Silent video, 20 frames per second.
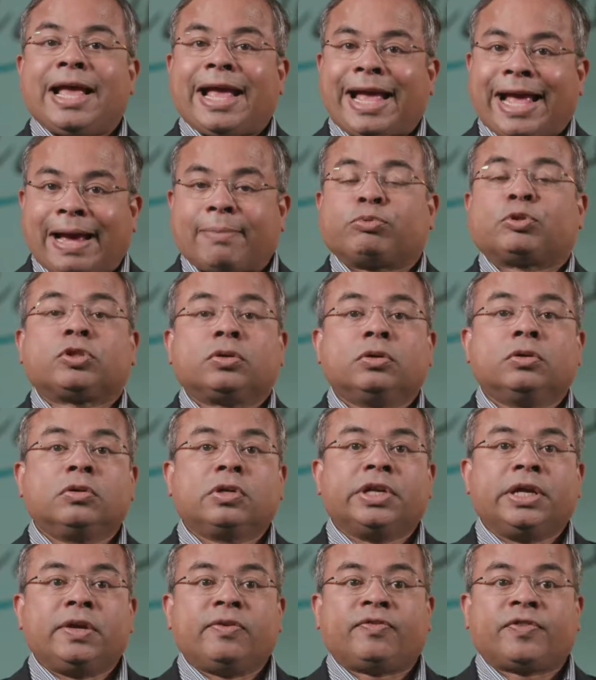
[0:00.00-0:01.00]

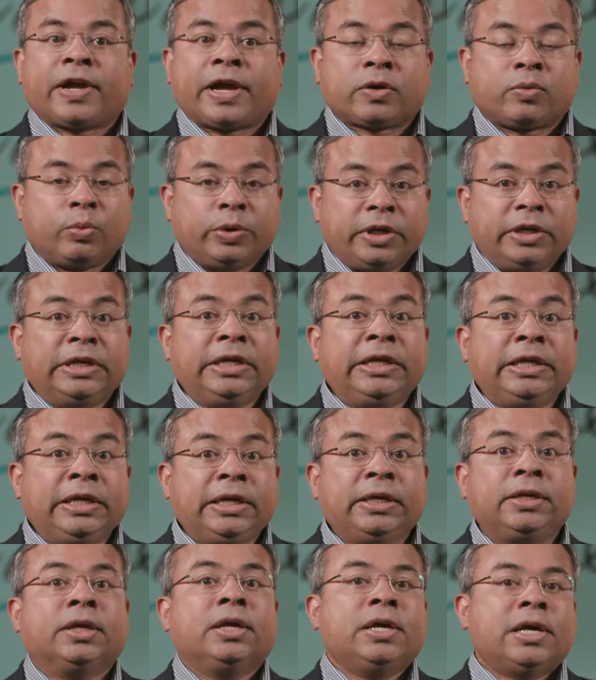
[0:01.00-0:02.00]
Absolutely. In fact, we
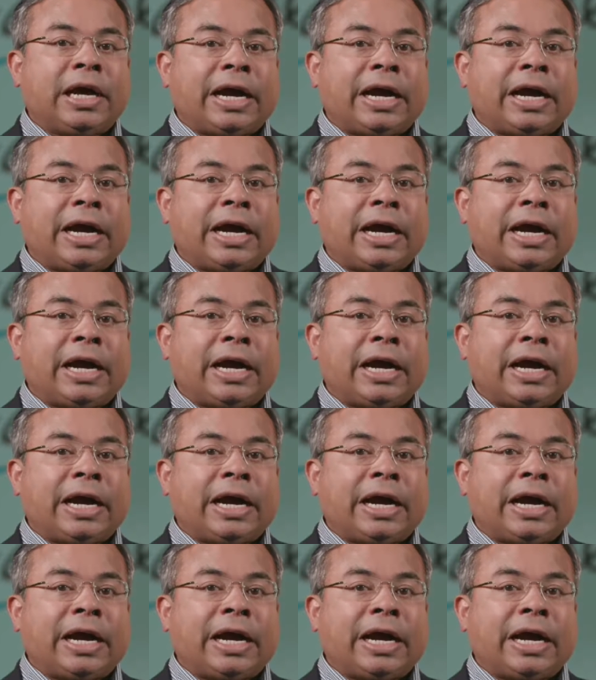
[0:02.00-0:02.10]
need